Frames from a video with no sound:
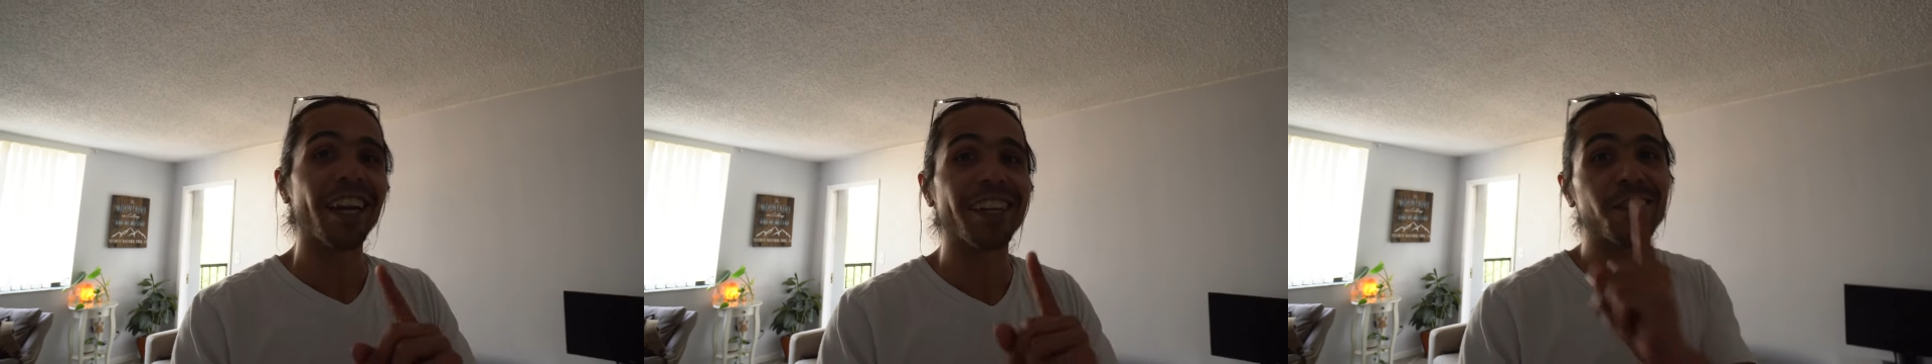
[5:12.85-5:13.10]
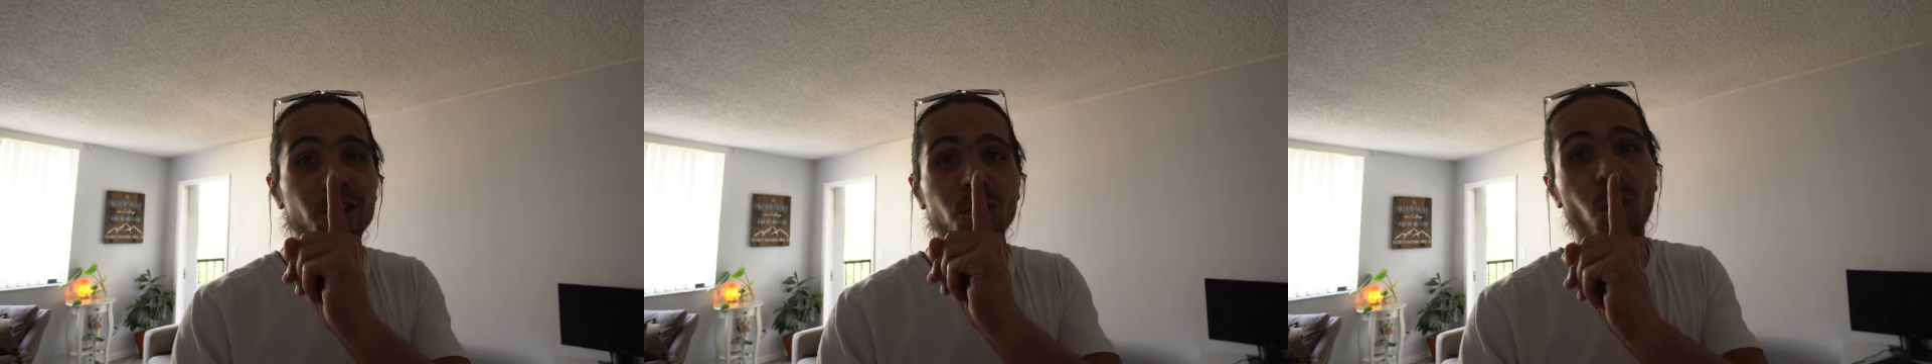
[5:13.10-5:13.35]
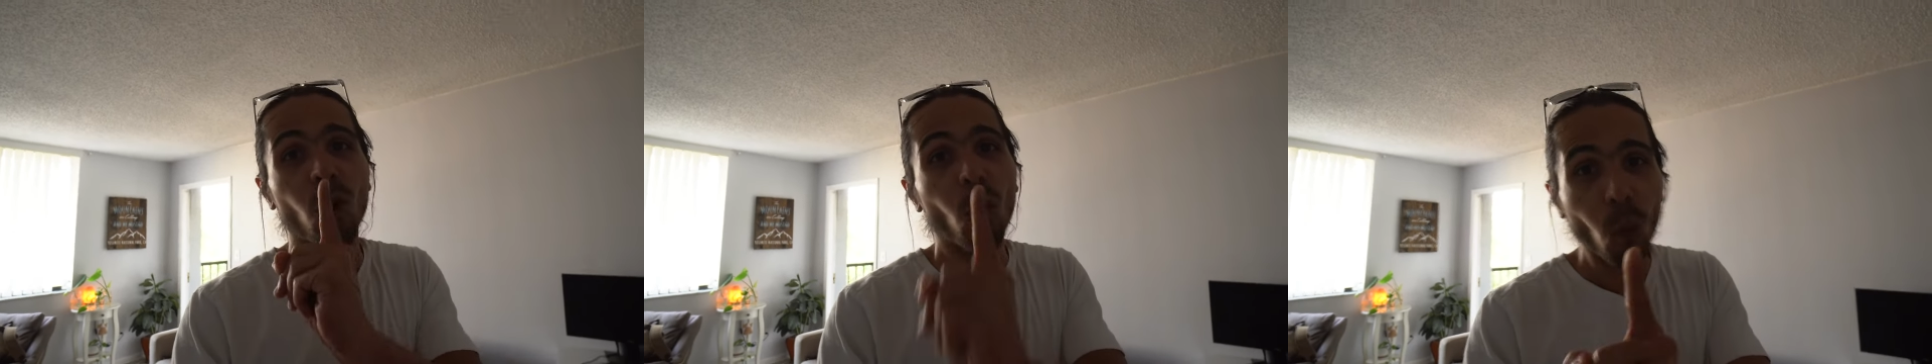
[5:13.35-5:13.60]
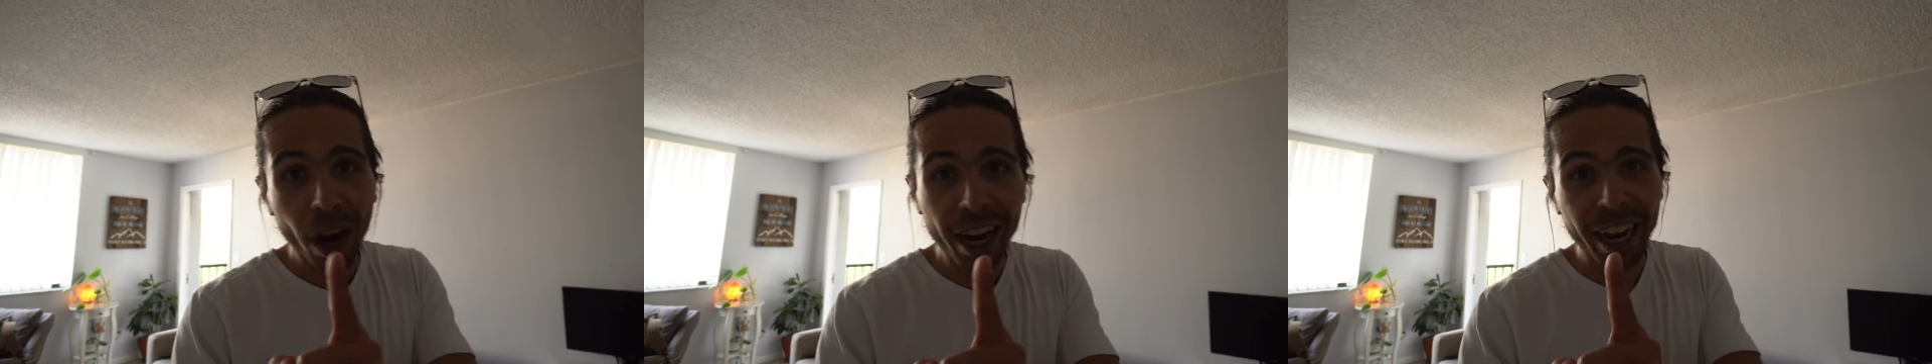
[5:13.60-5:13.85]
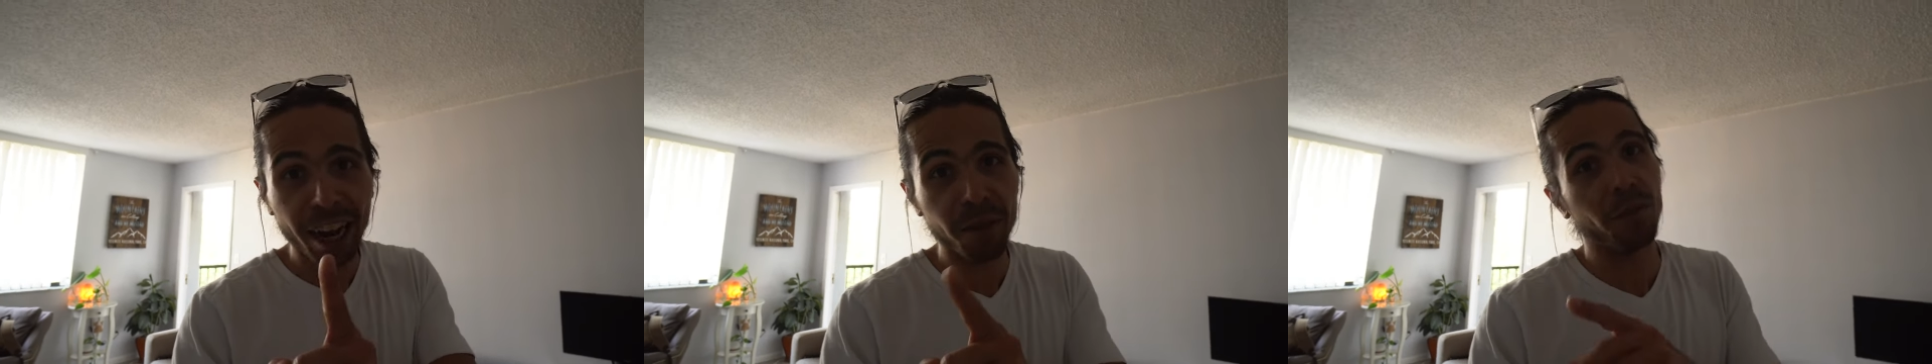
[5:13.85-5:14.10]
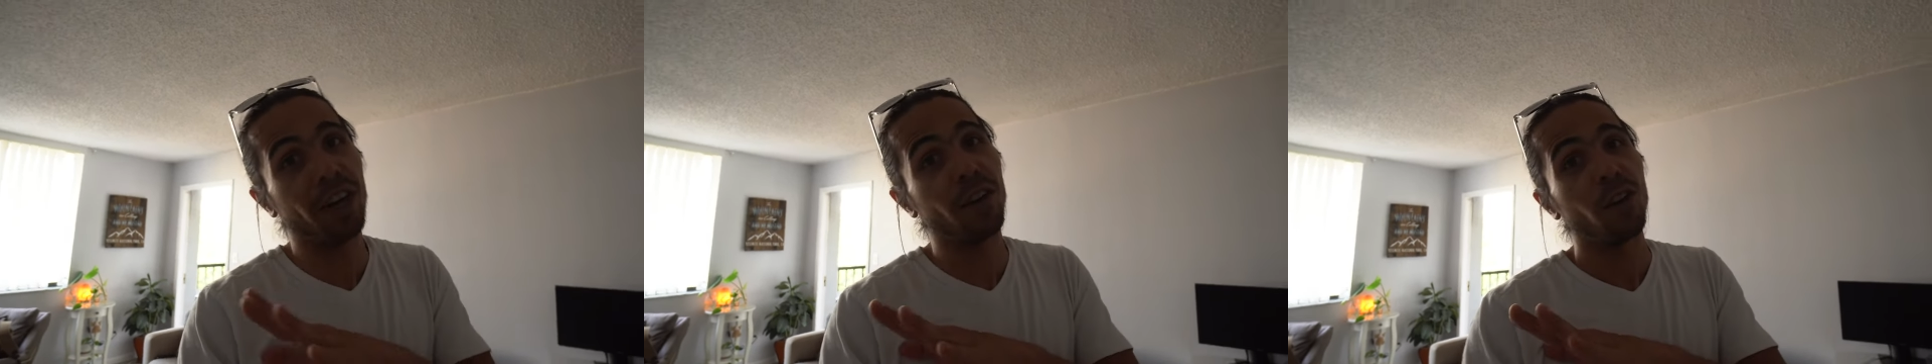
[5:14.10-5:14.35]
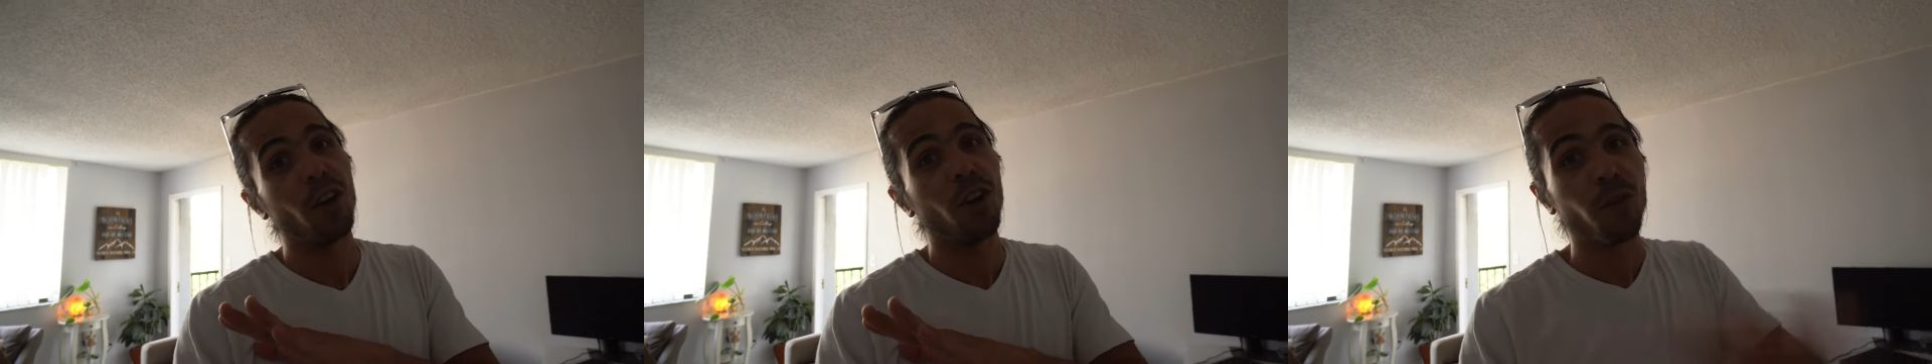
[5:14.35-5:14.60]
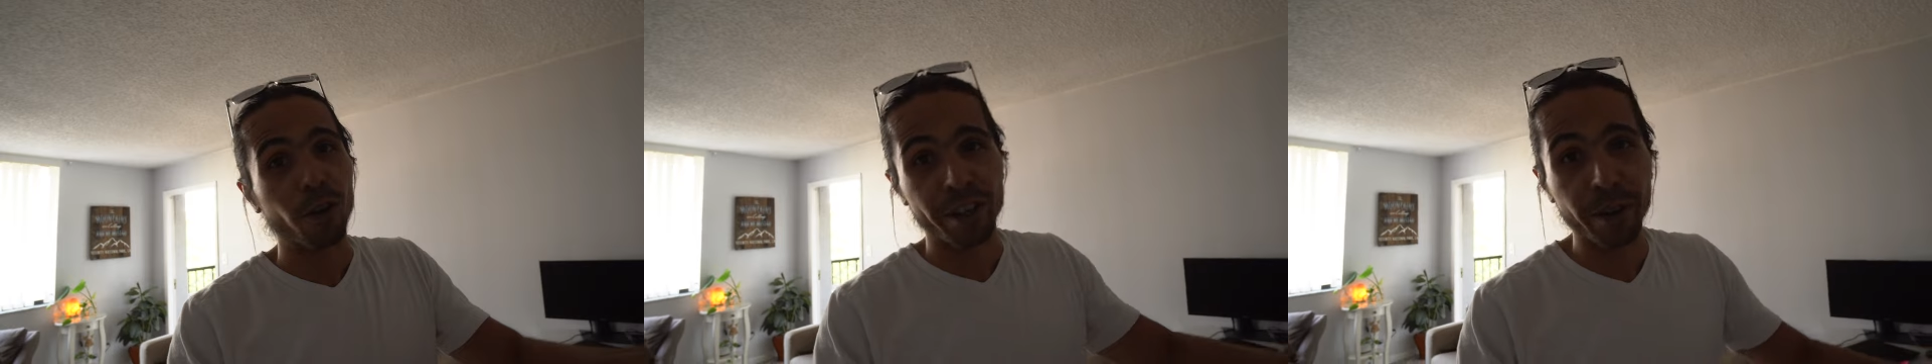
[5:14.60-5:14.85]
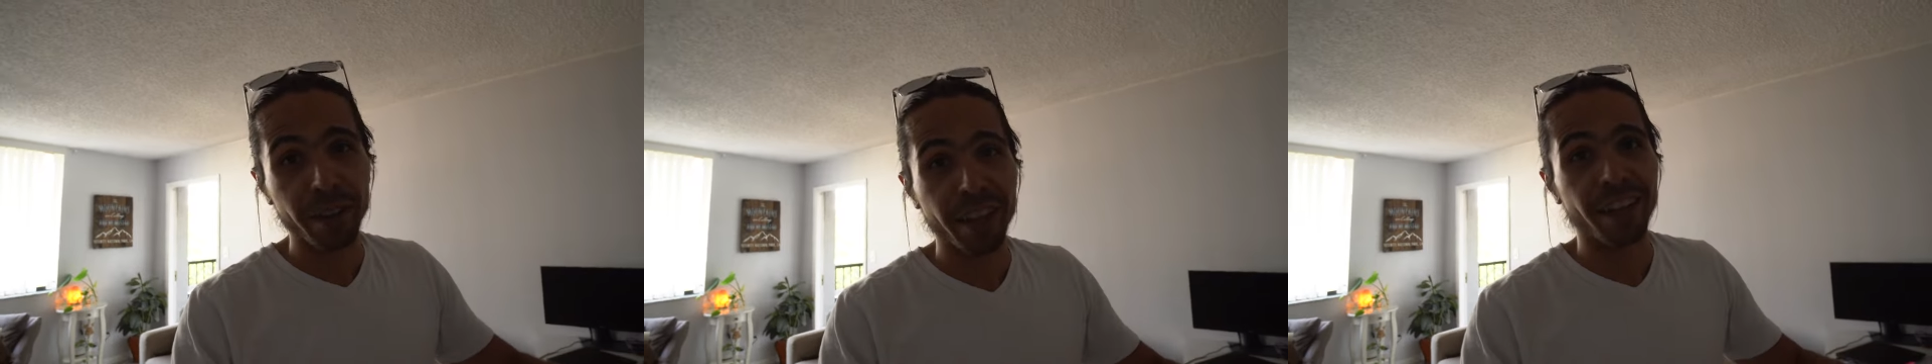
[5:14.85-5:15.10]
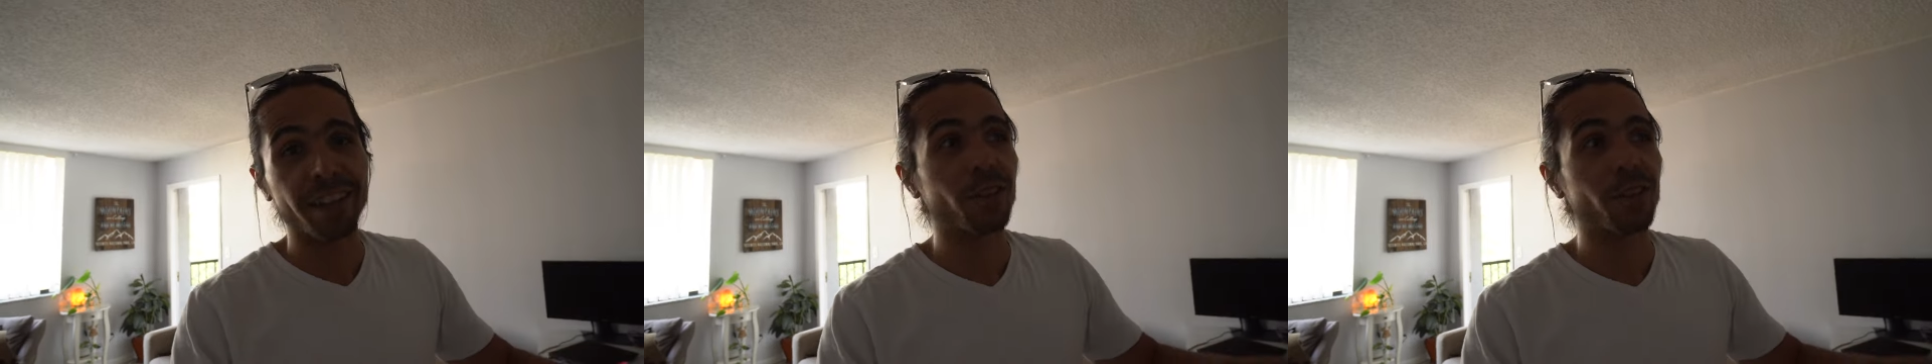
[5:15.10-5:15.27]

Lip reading: It's just one campground for 7 days.